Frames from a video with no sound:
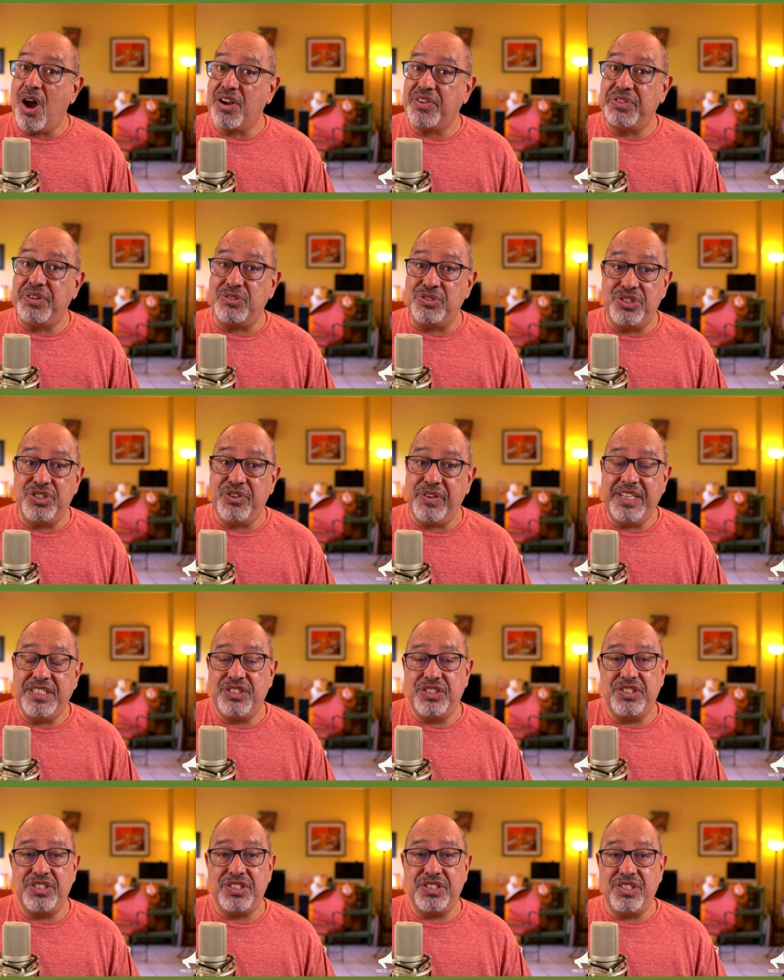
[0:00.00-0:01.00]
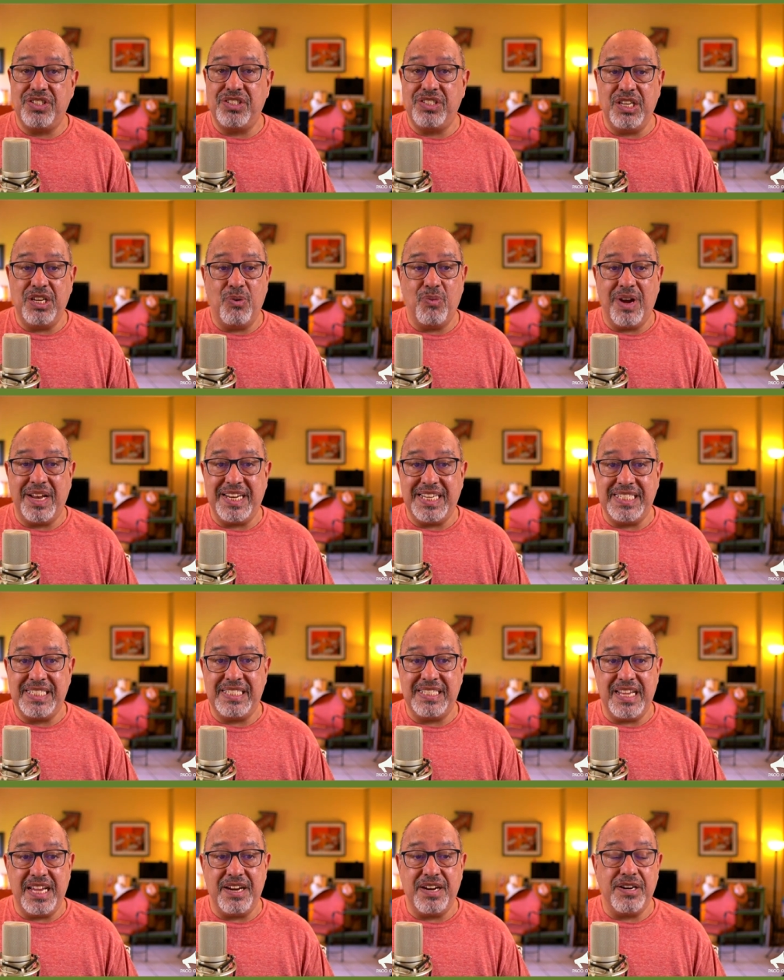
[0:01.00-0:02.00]
those streets just to see what
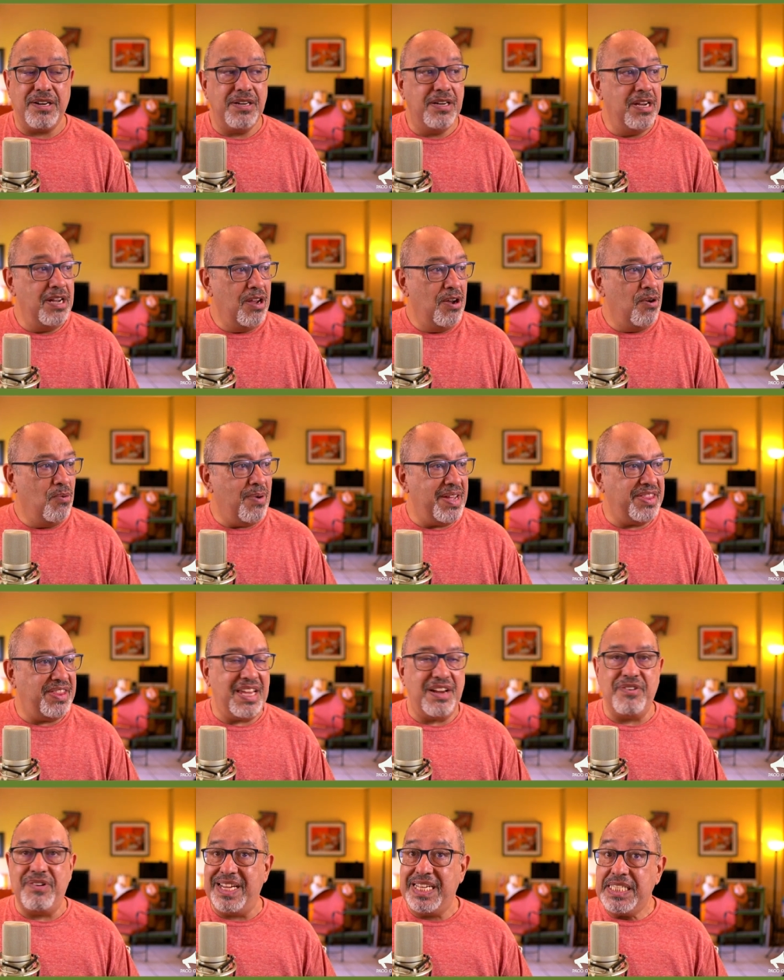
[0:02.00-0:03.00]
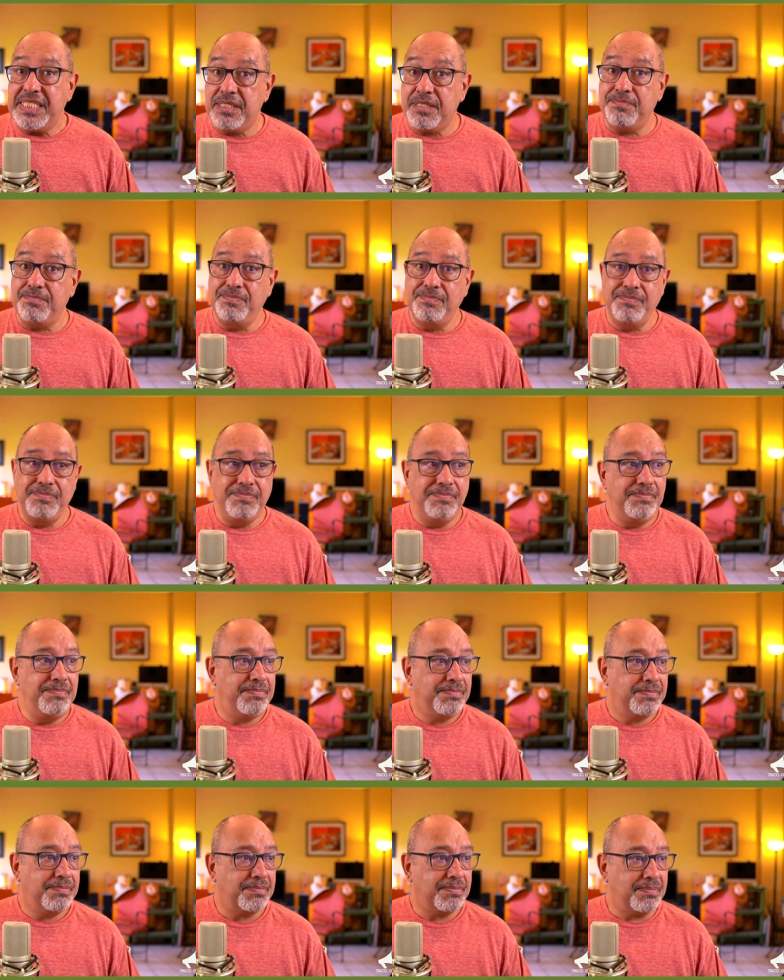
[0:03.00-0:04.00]
is there, what there is.
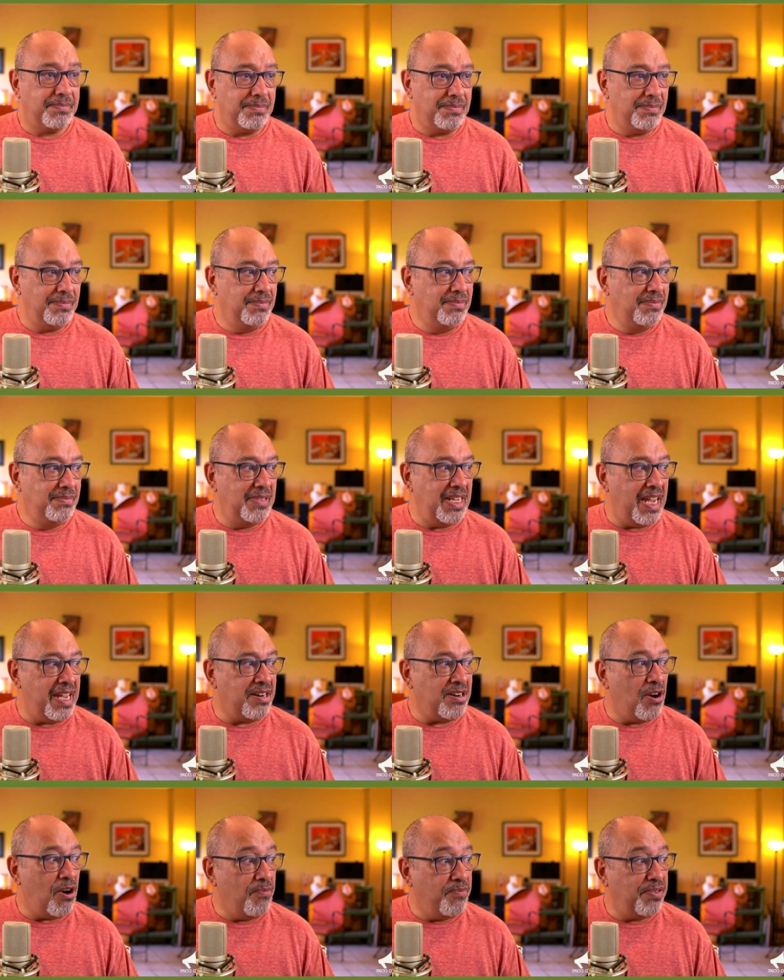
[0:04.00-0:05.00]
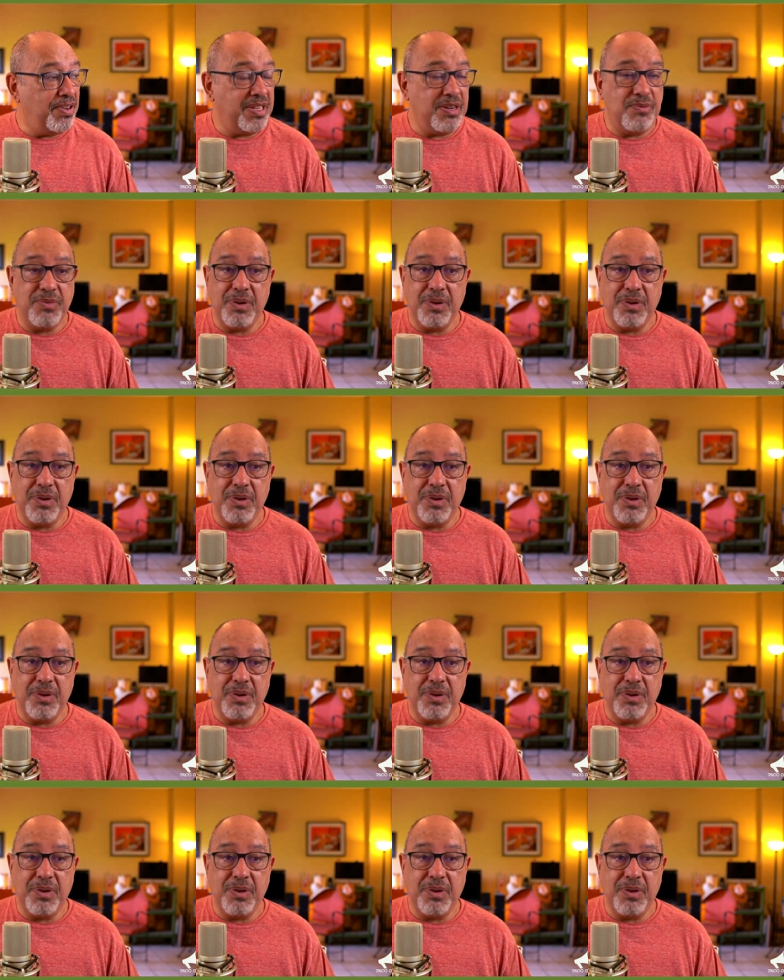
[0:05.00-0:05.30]
And hopefully,